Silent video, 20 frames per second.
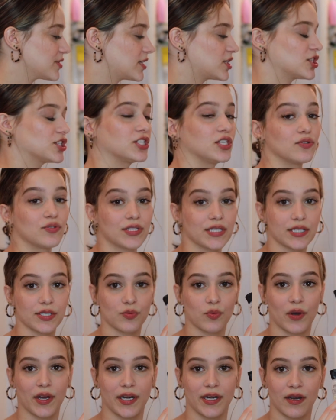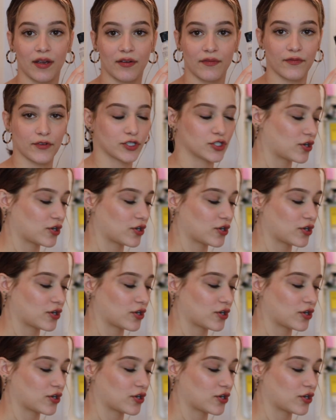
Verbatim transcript: I just use this one for